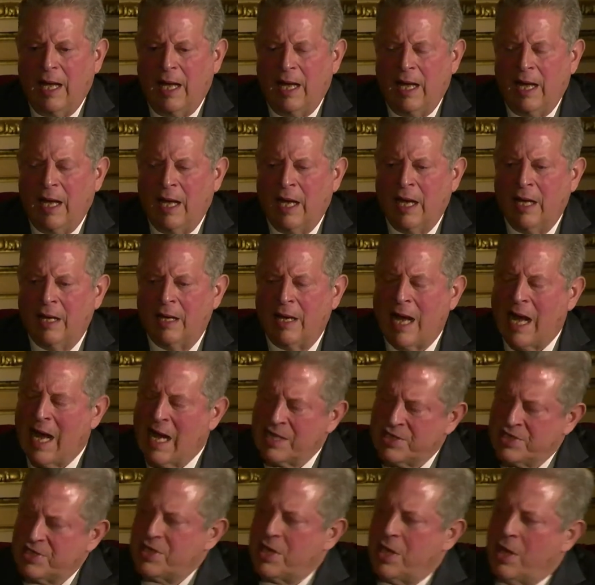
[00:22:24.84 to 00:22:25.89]
And
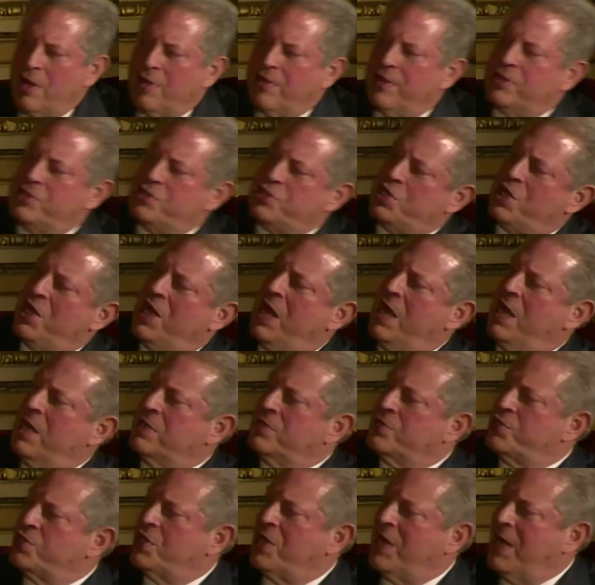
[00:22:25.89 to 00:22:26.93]
I saw the
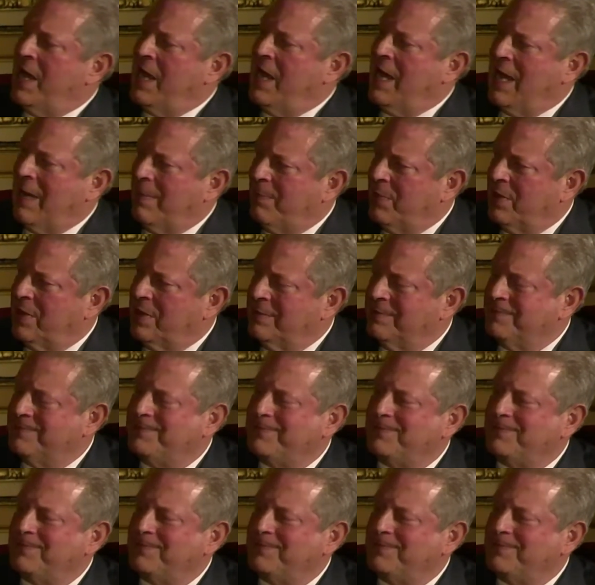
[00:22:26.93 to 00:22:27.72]
change happen.